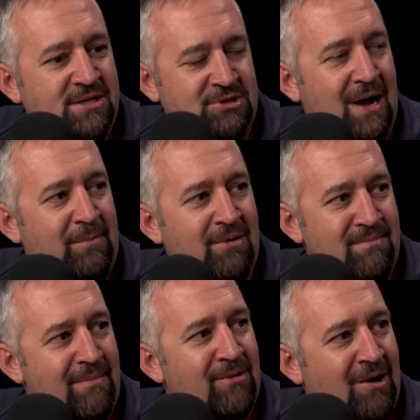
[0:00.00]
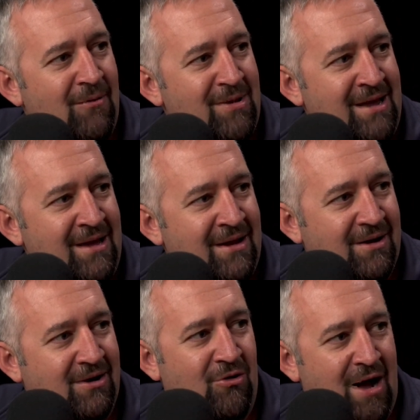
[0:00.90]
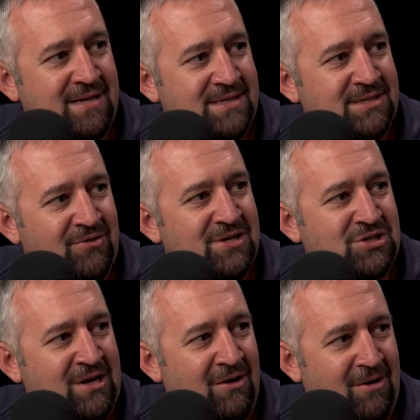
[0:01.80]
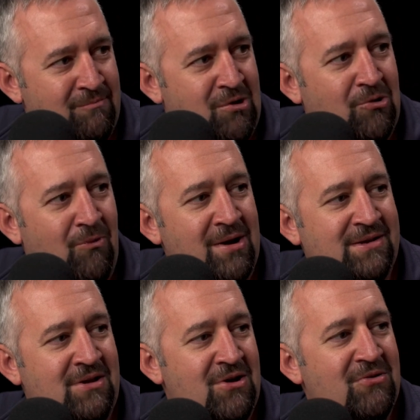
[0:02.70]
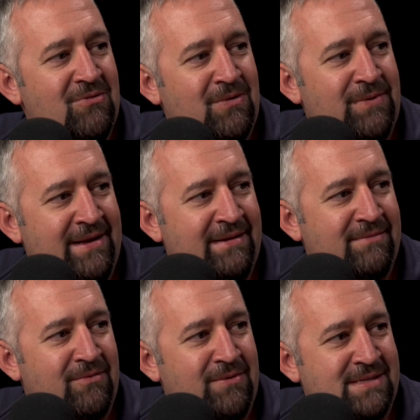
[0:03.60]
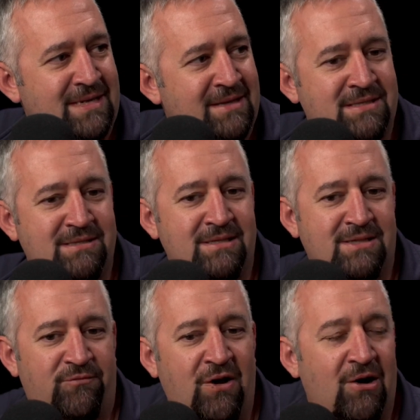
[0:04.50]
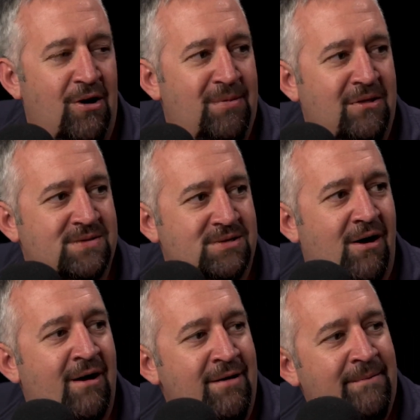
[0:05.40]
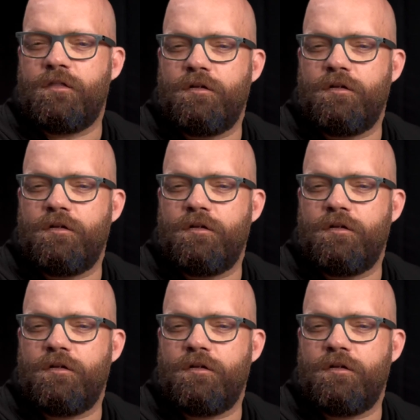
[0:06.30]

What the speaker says: Do you happen to remember how many crosses originally our computer wanted to do when we said let's figure out how many of those there are?